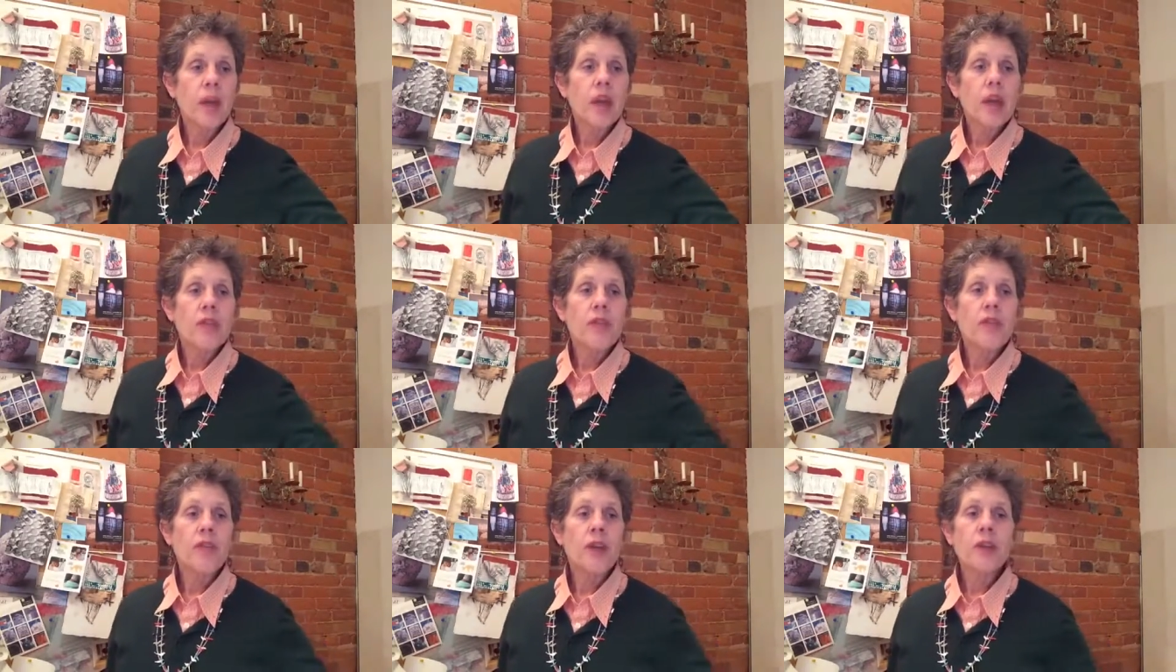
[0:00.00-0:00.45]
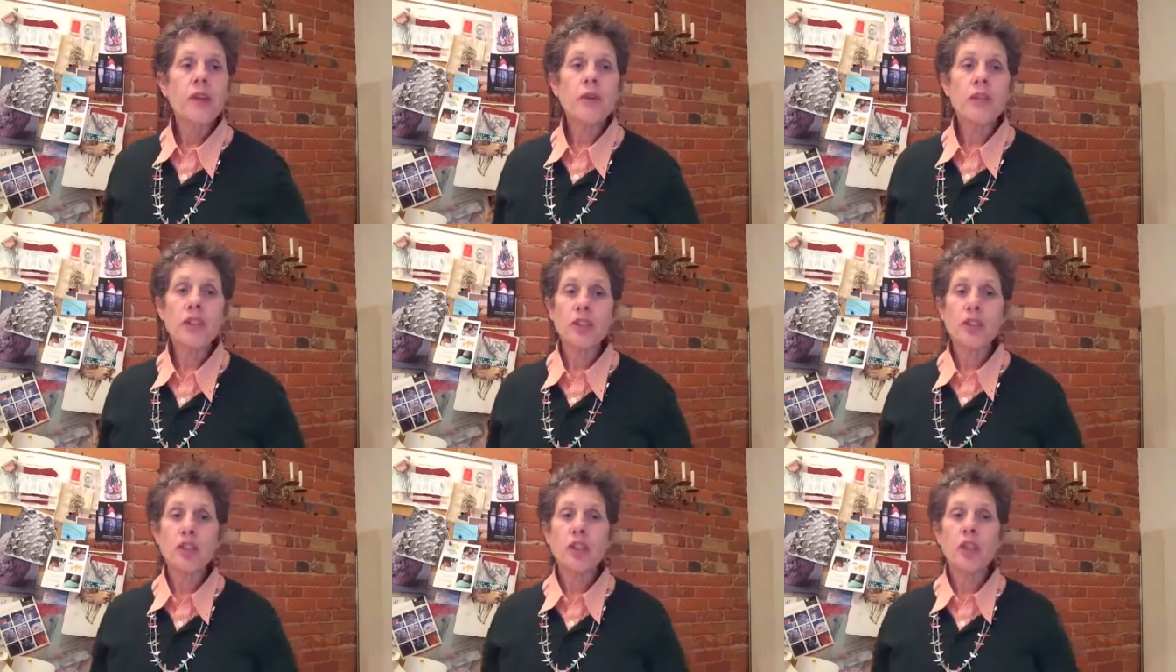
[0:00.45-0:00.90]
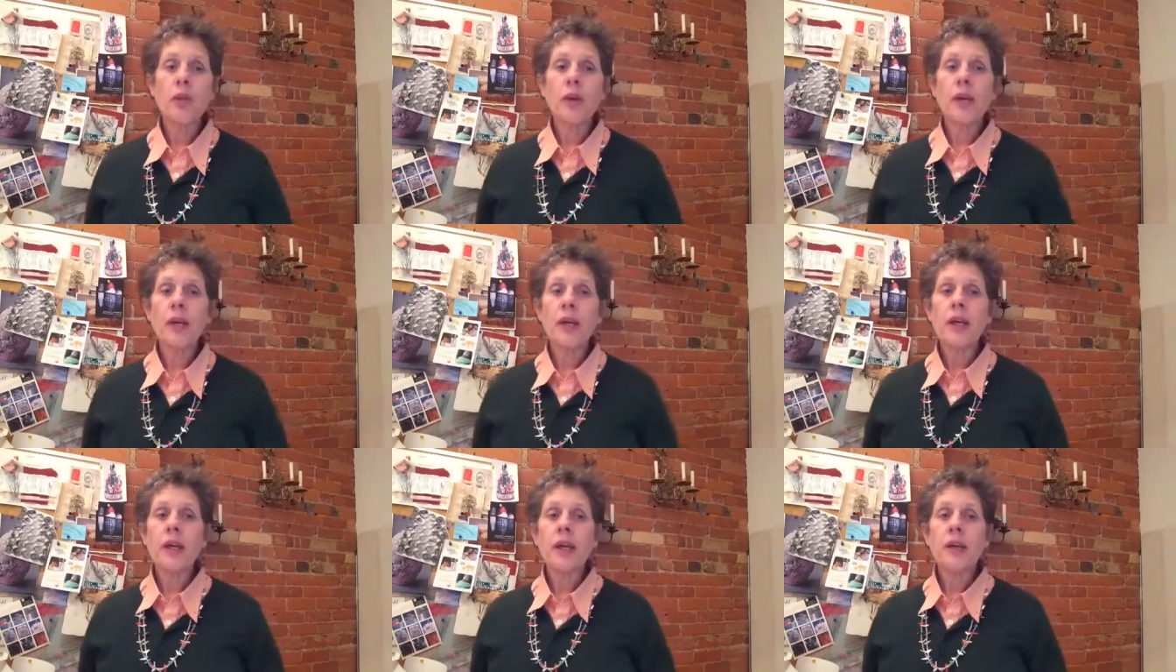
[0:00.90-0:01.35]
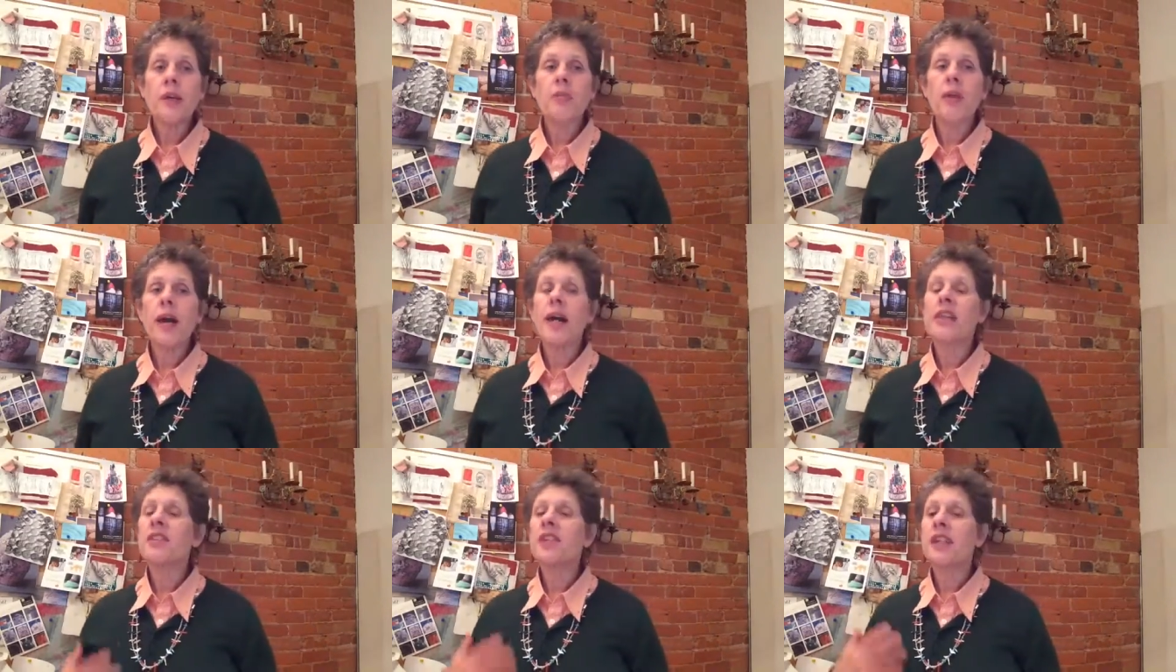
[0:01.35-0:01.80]
Vigorous chewing, the
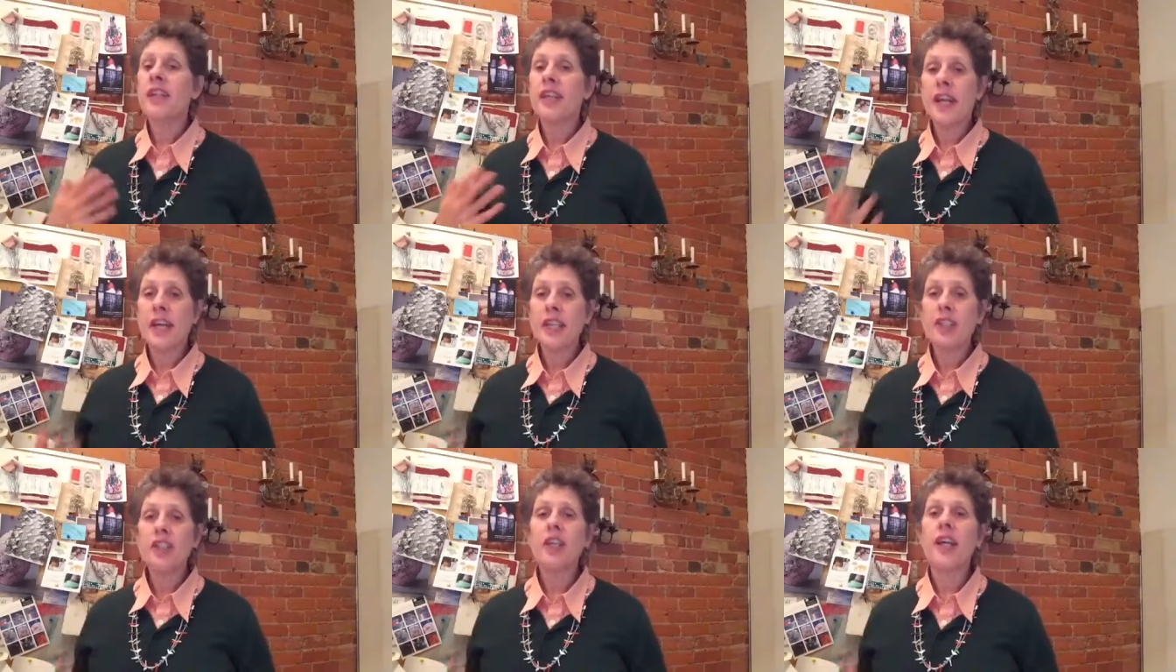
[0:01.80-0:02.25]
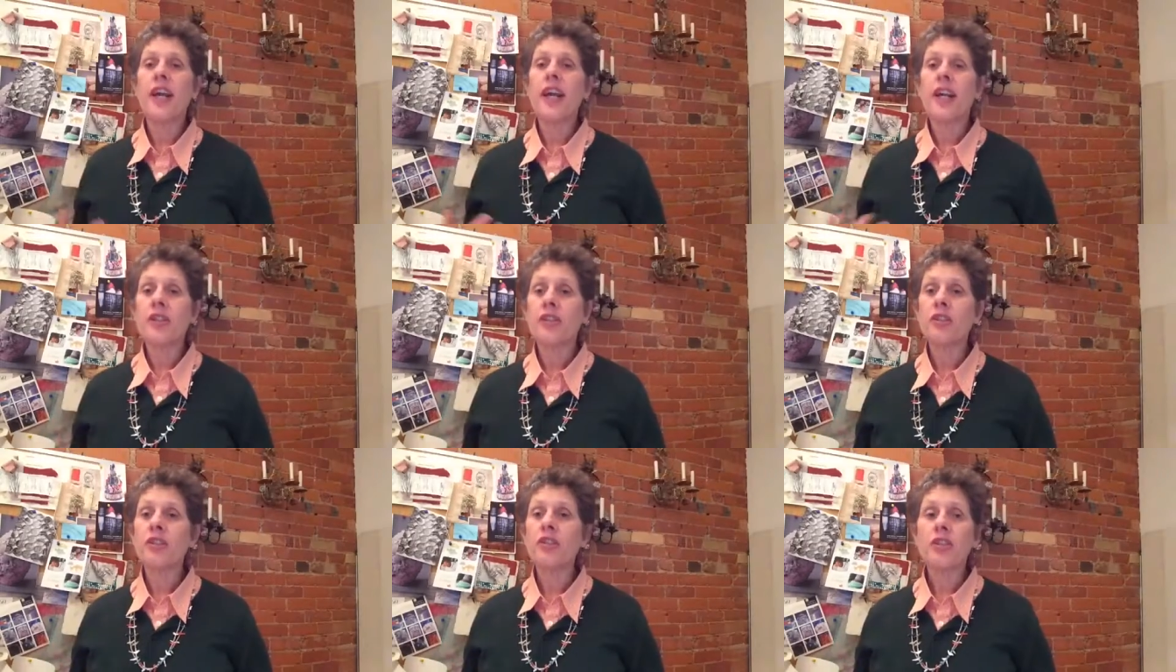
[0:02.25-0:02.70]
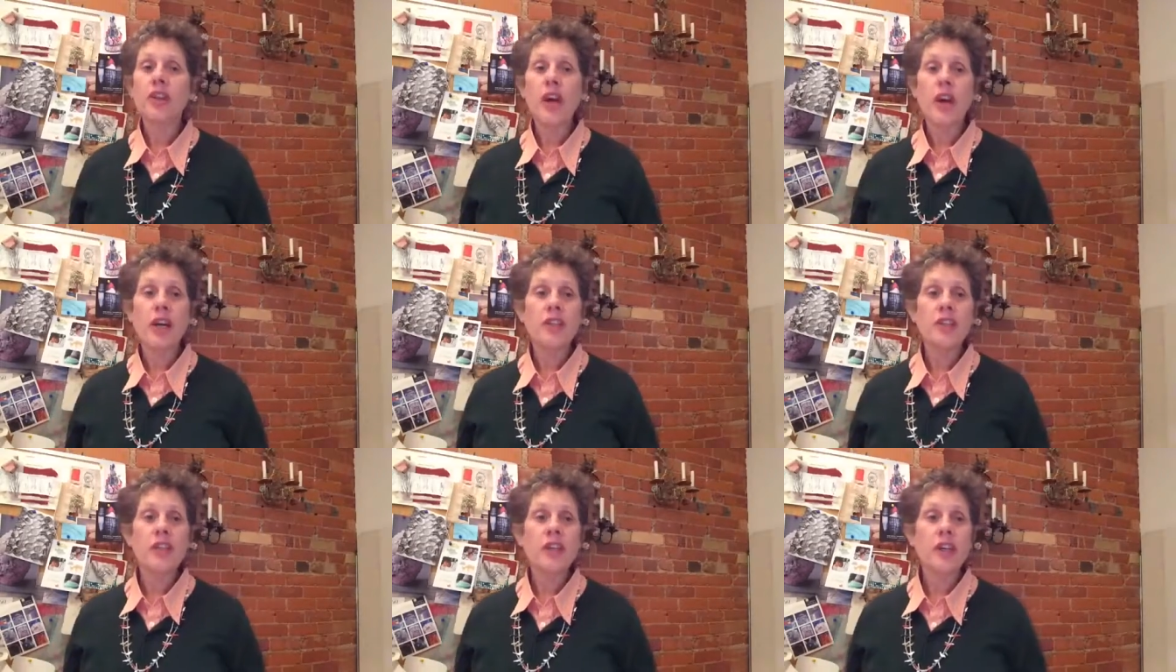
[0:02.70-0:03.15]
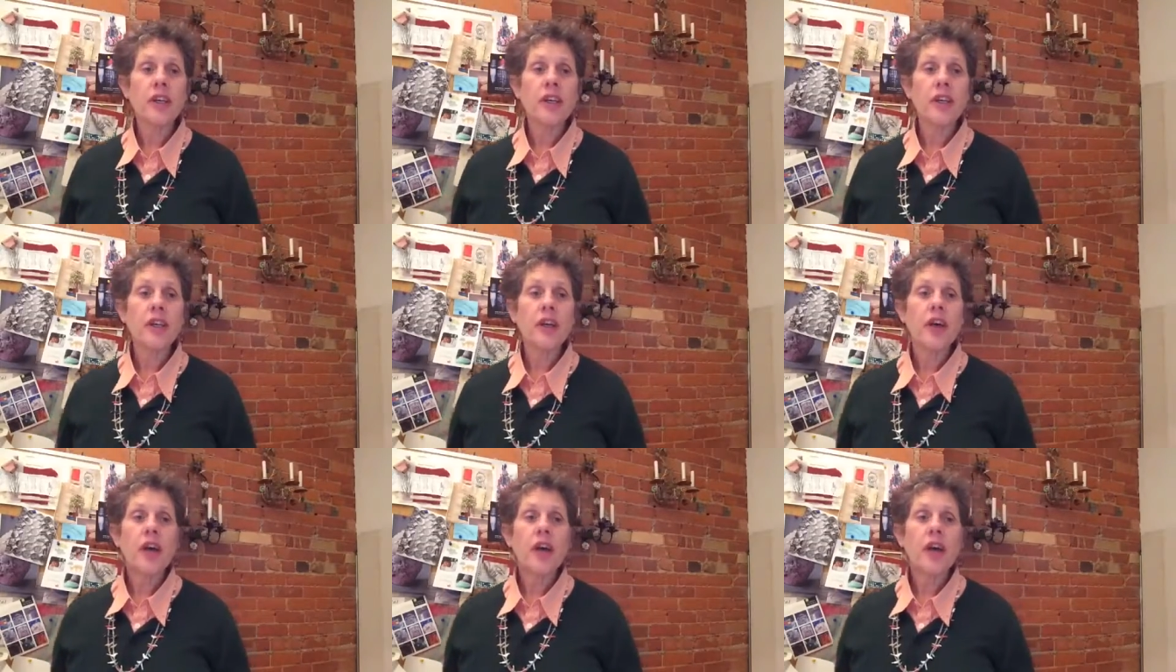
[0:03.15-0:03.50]
mastication, exercising,